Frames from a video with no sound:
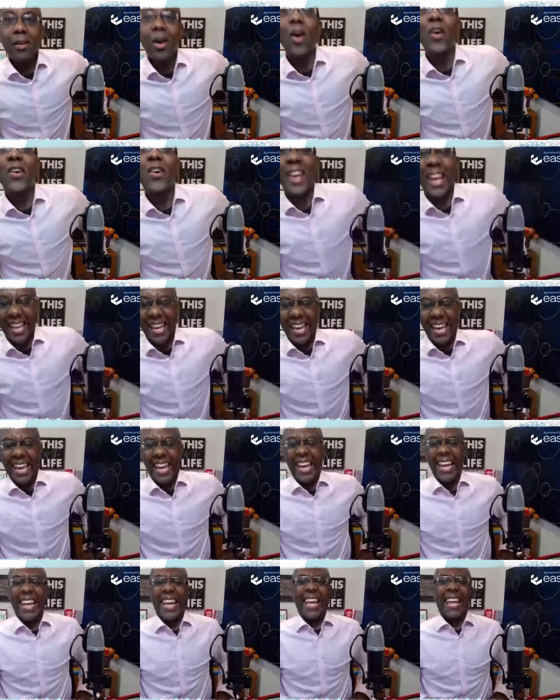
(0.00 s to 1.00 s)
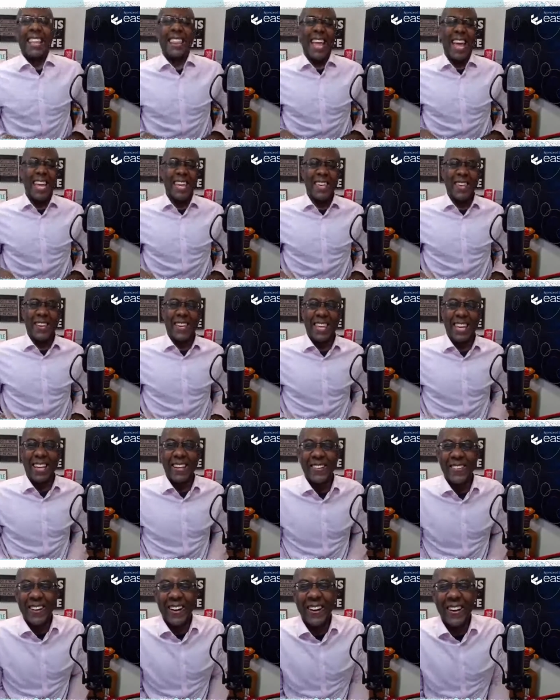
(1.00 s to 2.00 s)
Okay. Thank you,
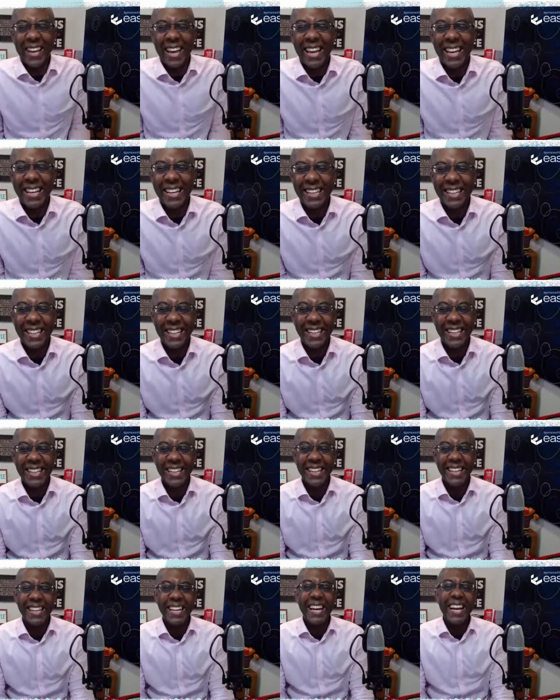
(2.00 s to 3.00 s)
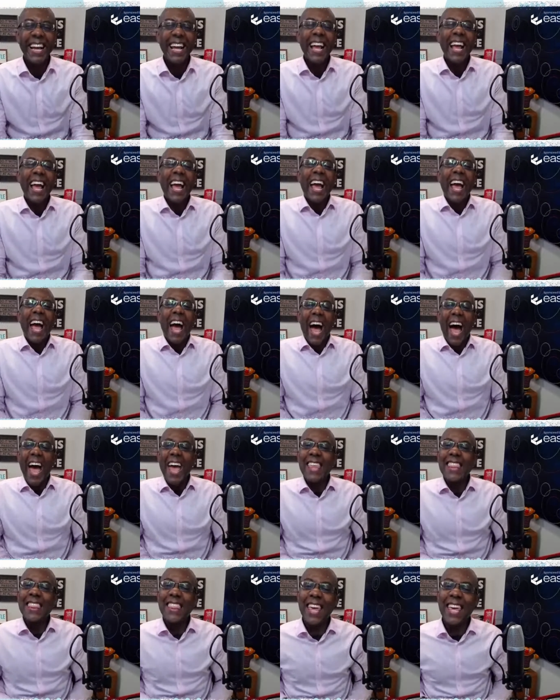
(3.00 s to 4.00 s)
Kim. Okay, good, good, good.
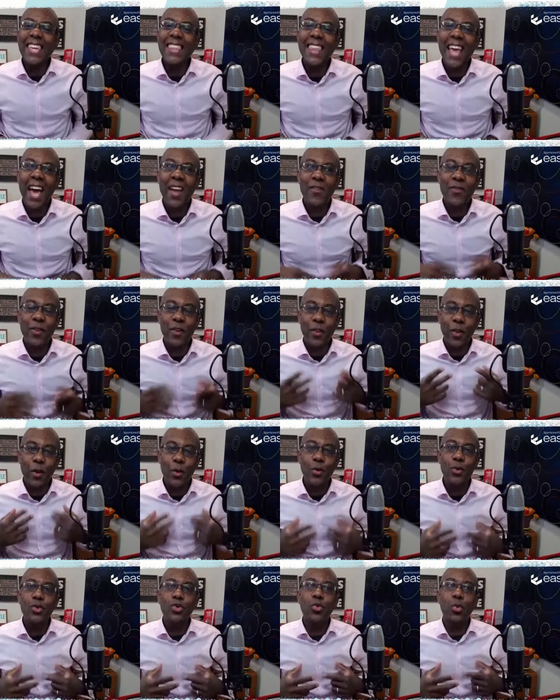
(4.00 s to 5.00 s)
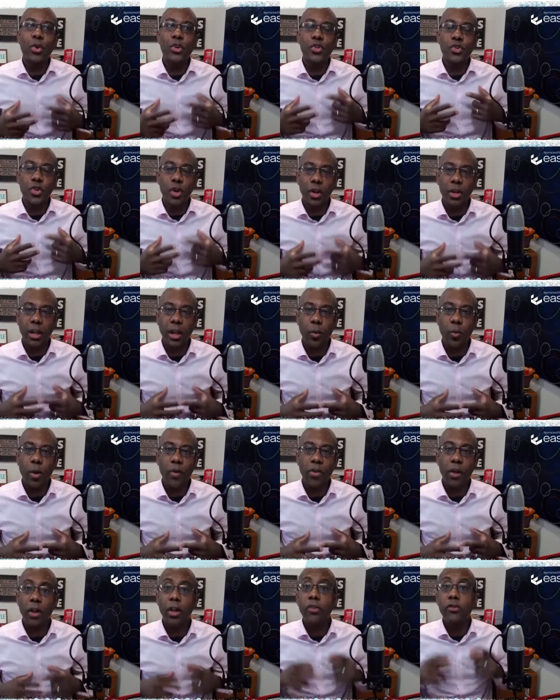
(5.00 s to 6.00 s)
I think that for those who are struggling
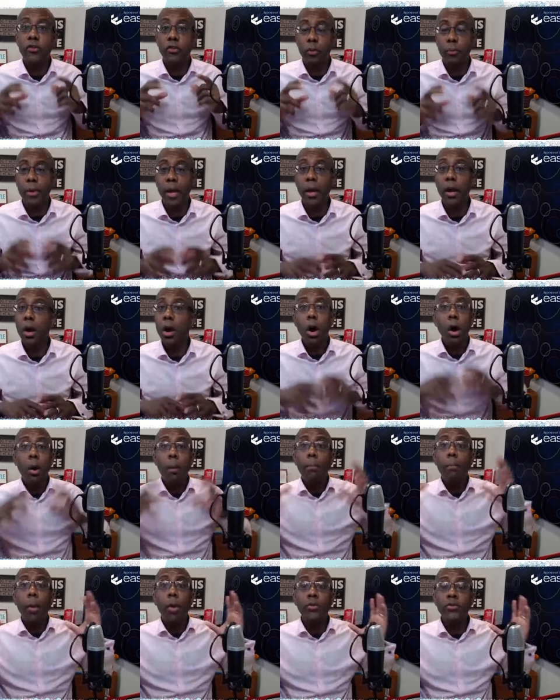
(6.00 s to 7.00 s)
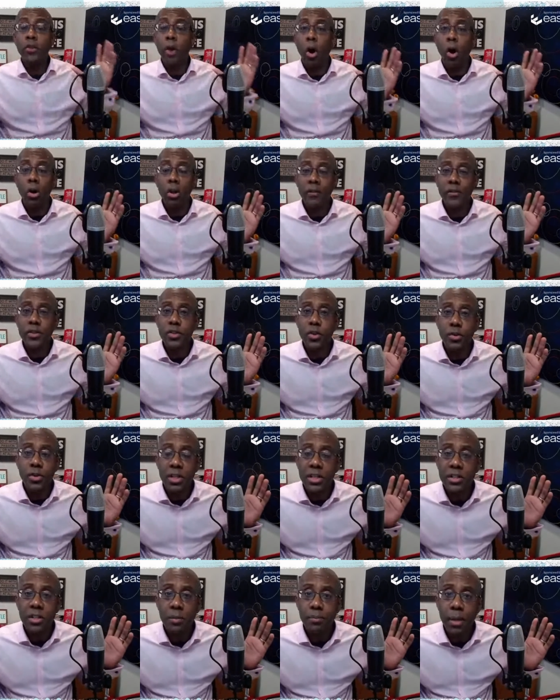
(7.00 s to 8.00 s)
with it, assuming most all of us are
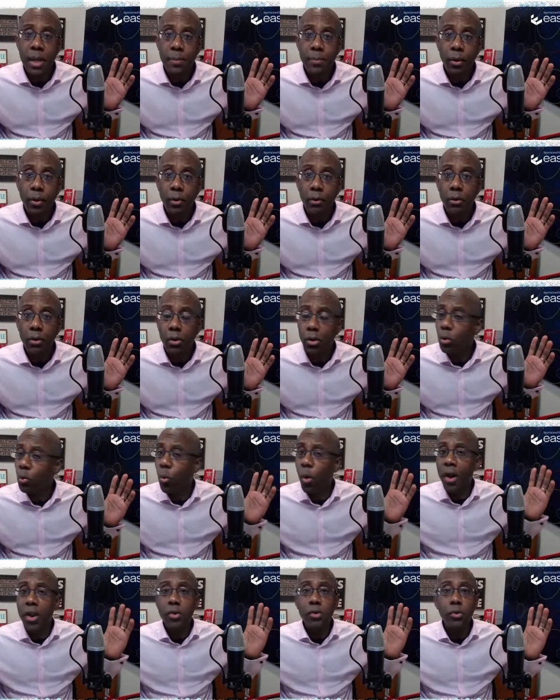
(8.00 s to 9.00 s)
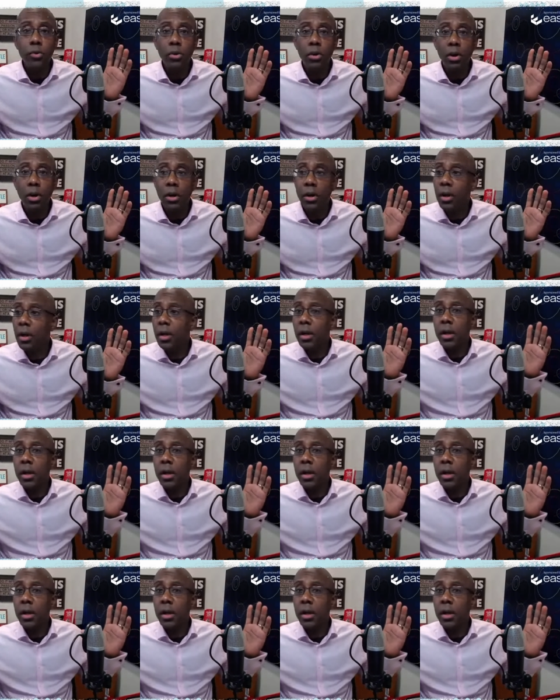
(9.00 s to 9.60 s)
decent people who want to do good,